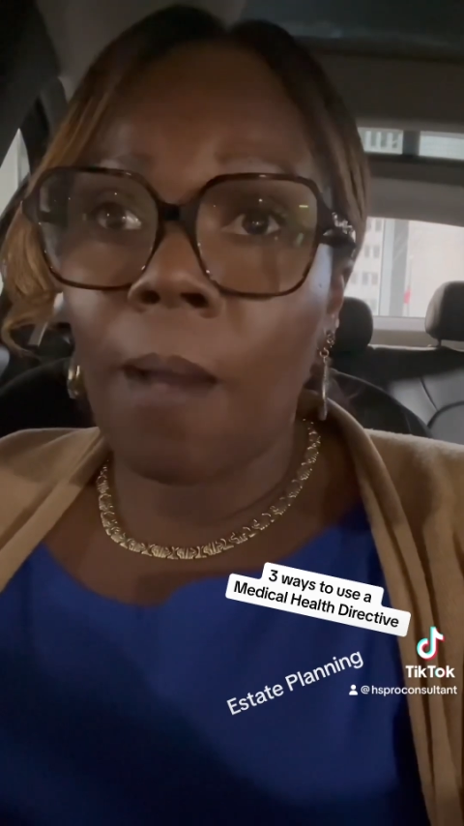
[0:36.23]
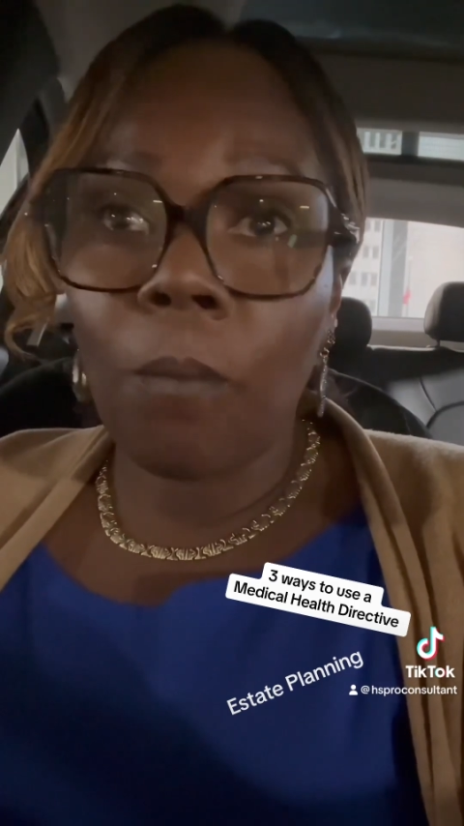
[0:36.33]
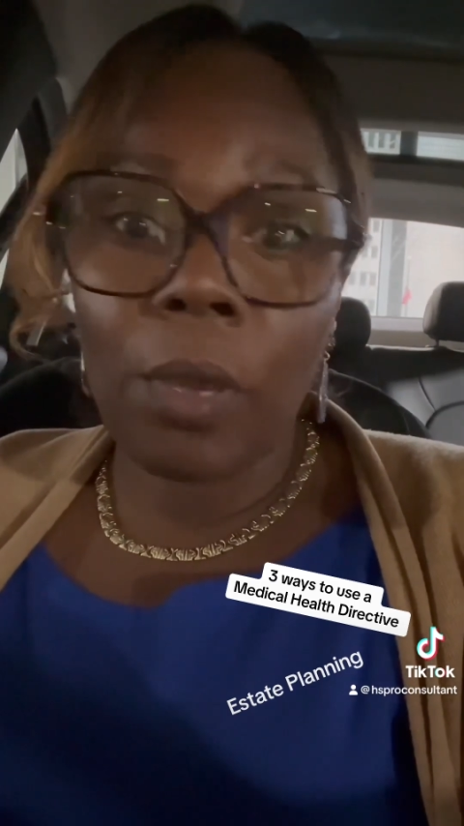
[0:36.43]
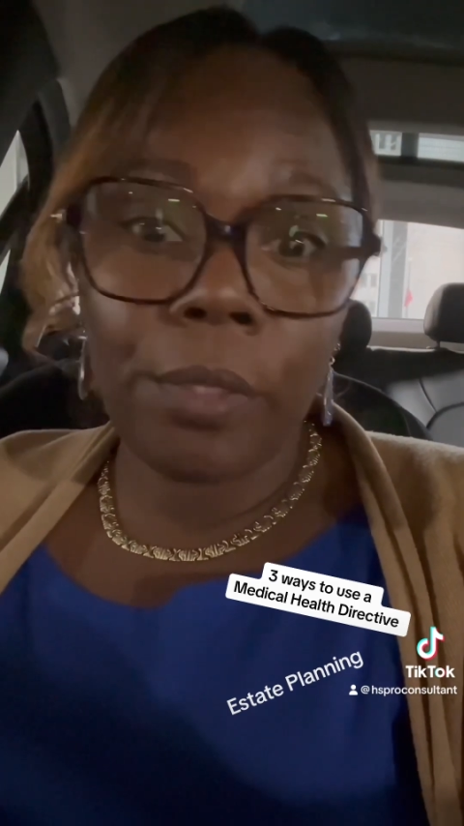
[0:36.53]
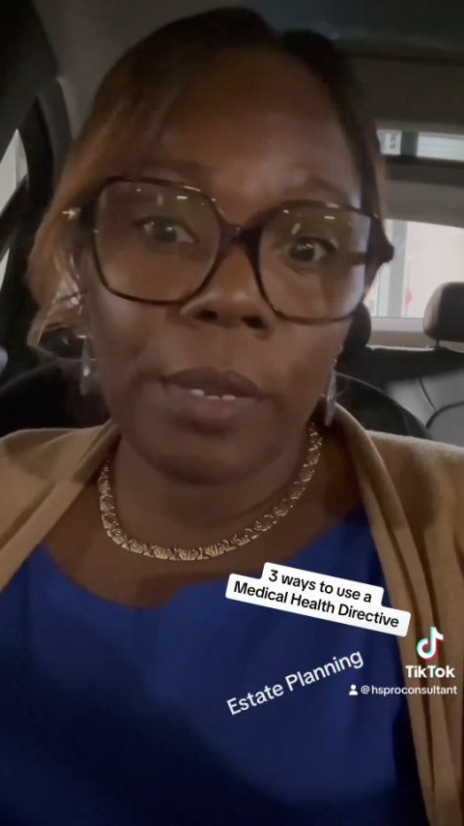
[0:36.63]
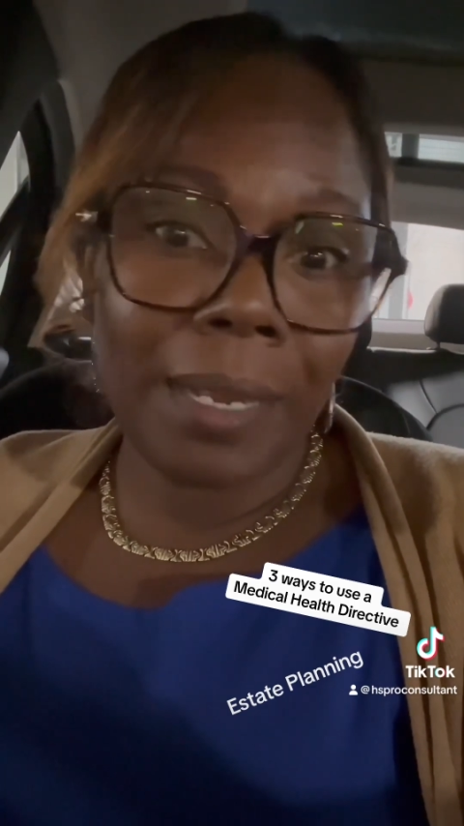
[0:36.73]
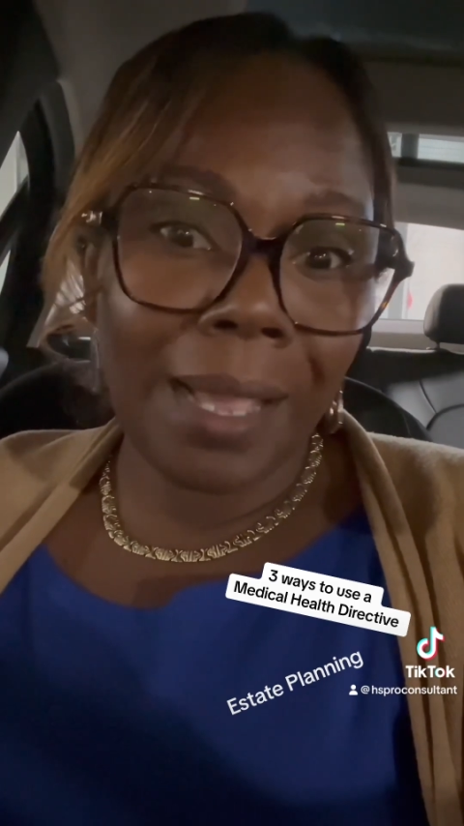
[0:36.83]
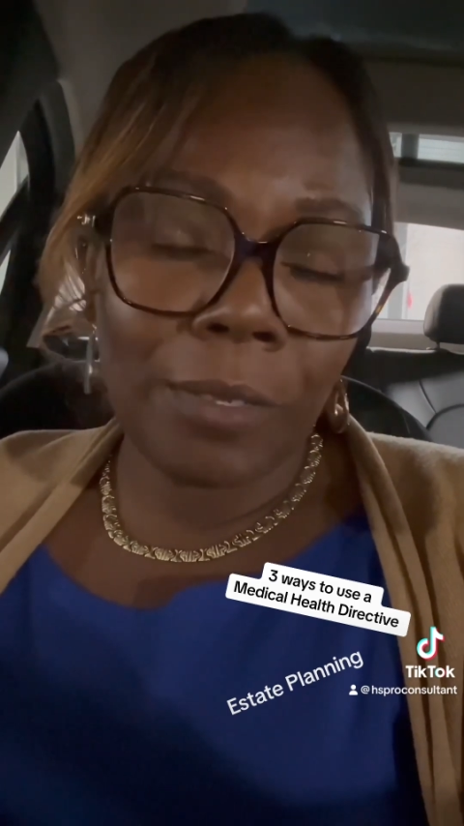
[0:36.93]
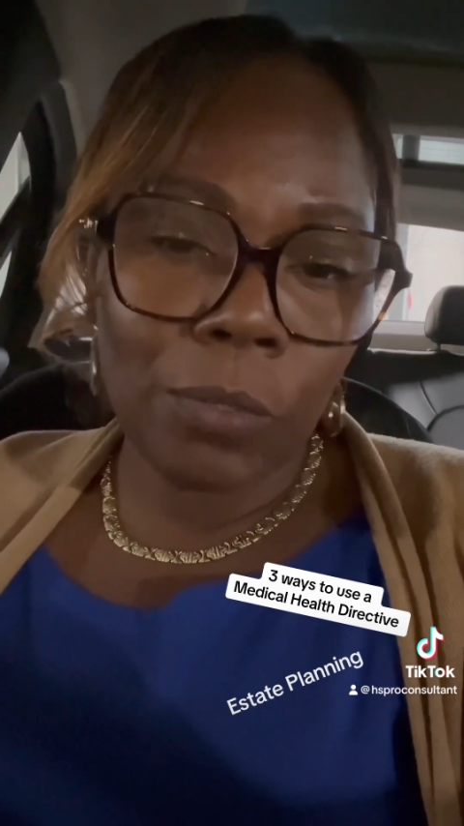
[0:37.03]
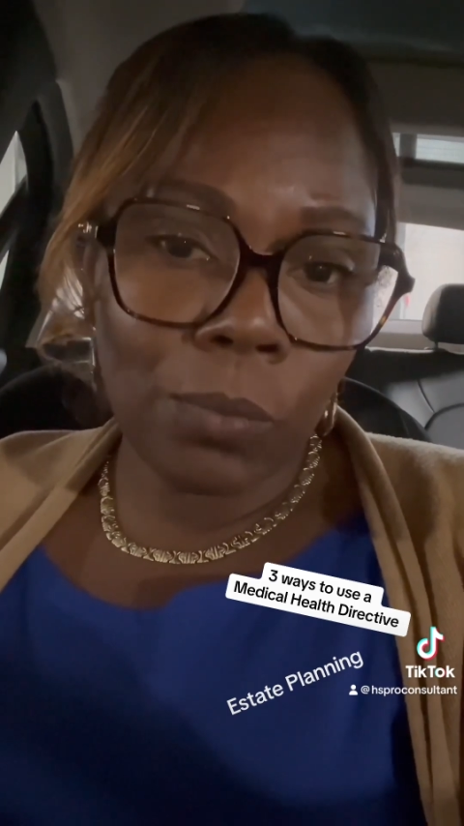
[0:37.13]
whether or
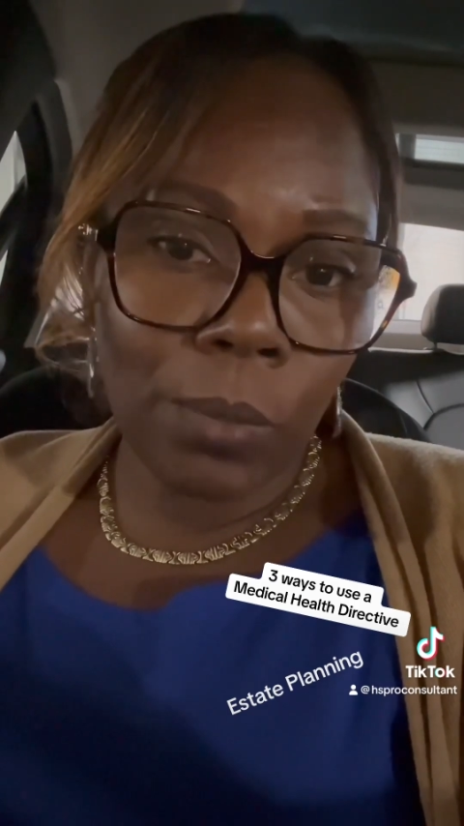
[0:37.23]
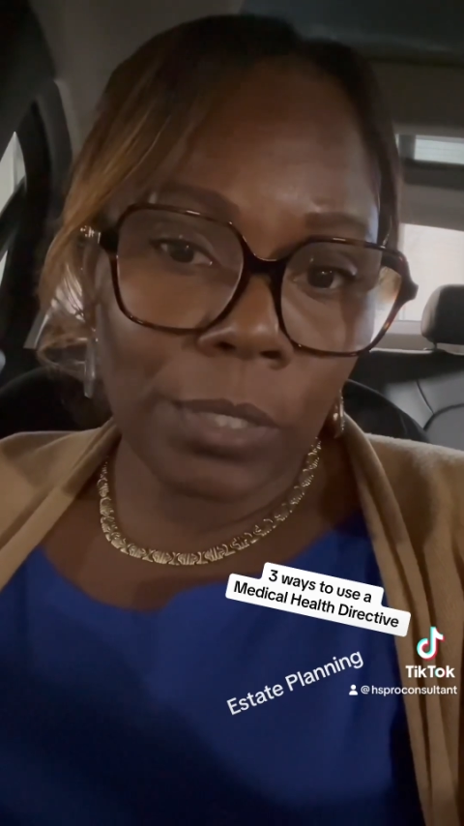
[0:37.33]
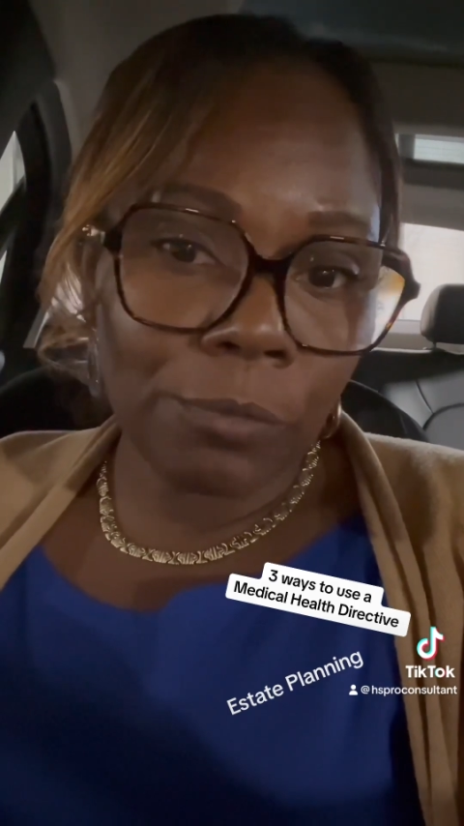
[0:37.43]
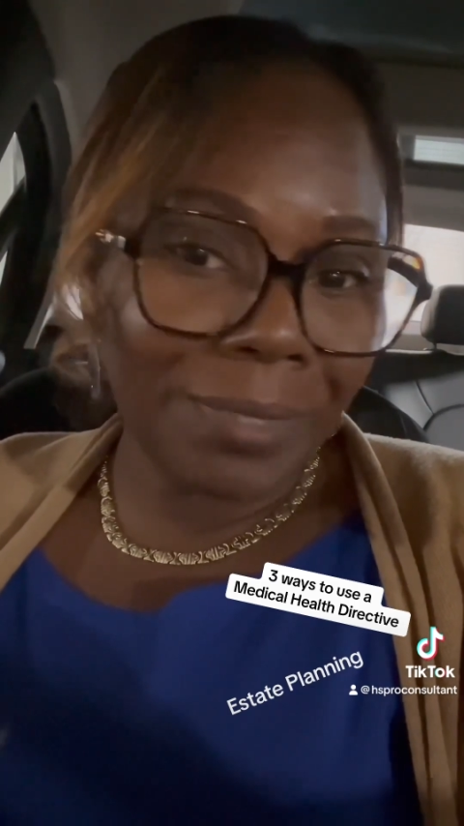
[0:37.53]
not you want to